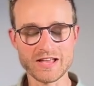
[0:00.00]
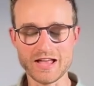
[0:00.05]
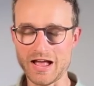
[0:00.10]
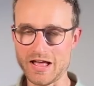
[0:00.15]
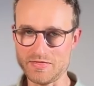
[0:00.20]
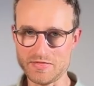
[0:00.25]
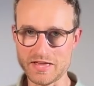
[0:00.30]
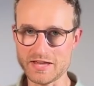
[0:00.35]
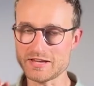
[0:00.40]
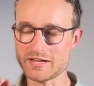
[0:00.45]

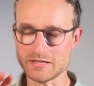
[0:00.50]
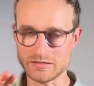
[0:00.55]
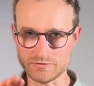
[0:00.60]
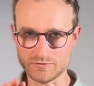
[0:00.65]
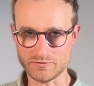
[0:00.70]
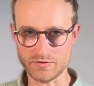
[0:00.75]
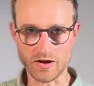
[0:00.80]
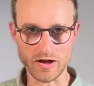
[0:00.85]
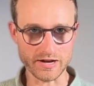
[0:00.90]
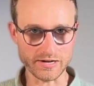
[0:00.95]
and they can
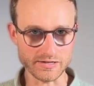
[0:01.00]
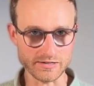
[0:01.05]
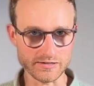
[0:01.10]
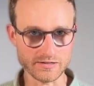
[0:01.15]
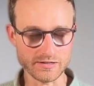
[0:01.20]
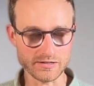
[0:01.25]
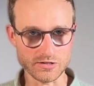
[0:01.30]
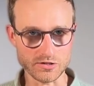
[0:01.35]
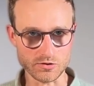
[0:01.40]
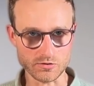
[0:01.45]

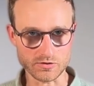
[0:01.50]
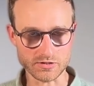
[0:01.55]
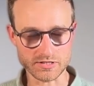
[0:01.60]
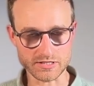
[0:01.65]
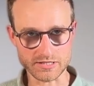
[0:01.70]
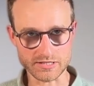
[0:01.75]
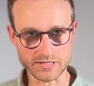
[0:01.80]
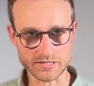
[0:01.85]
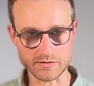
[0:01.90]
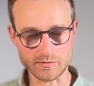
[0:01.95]
find your
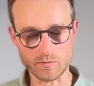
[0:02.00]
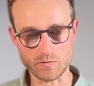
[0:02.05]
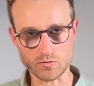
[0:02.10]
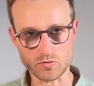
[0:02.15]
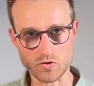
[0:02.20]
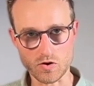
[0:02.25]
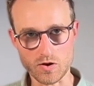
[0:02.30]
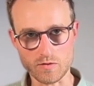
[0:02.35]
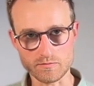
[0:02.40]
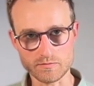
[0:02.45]
system
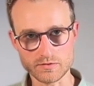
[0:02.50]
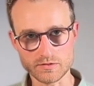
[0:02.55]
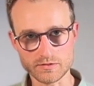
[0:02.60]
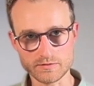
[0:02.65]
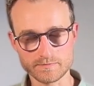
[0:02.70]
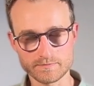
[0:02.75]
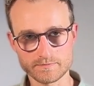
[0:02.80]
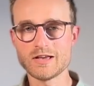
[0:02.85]
prompt.